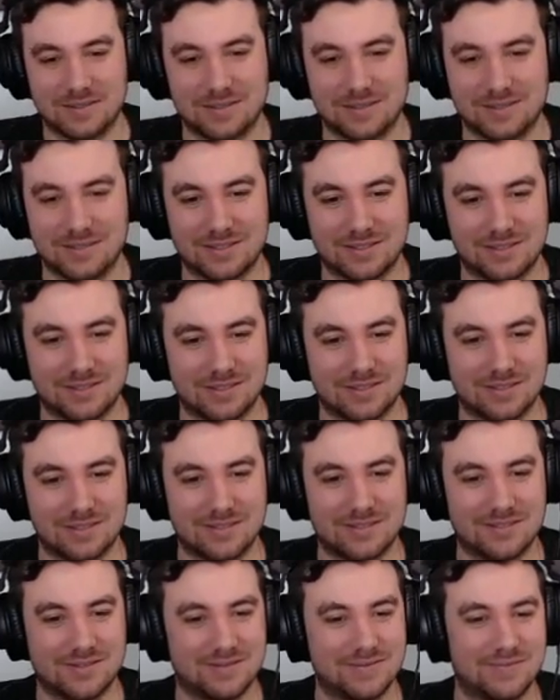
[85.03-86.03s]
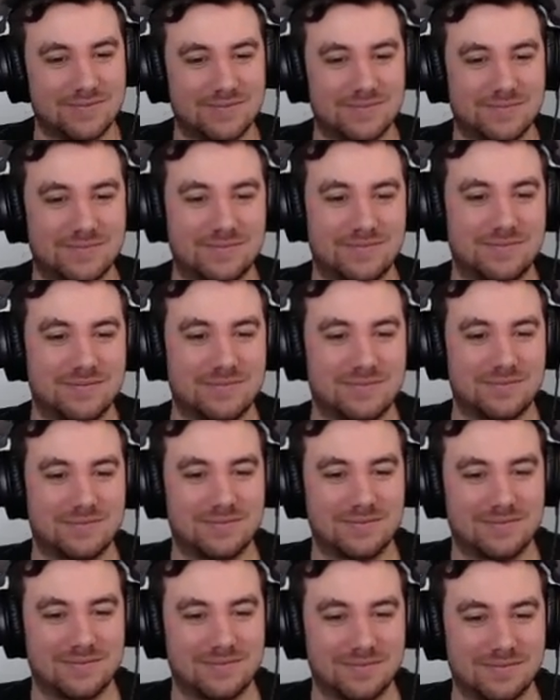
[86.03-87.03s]

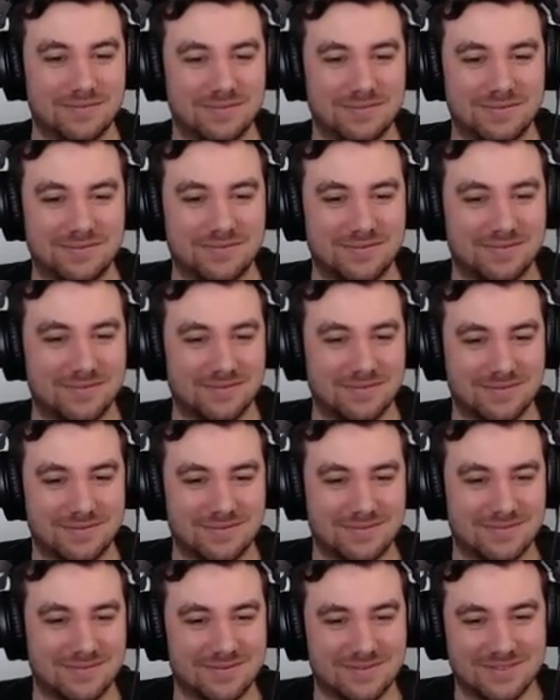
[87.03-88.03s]
The person shown says nothing.